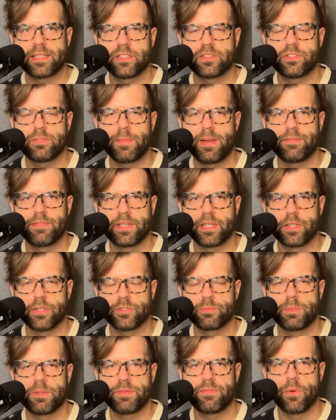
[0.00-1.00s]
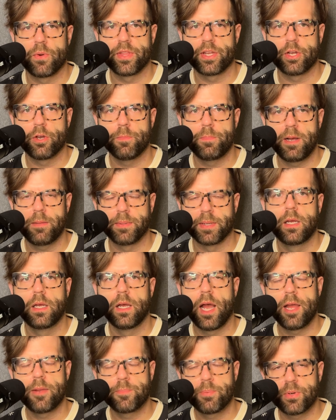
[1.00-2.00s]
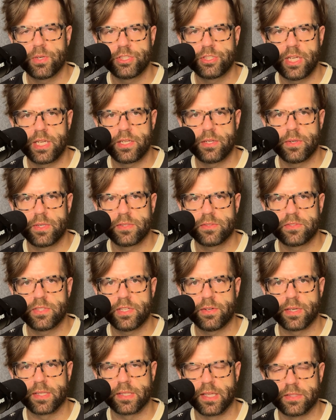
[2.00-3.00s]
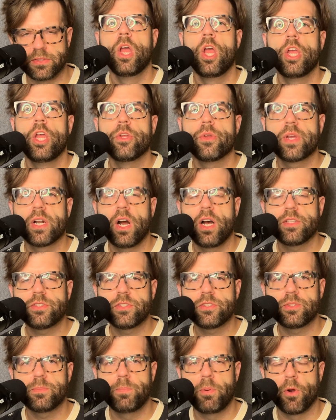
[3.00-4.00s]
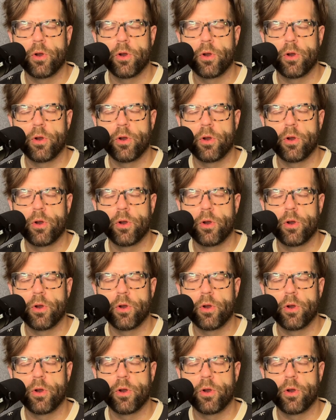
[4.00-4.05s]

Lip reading: to my videos before they go public. I appreciate you considering this. You can also support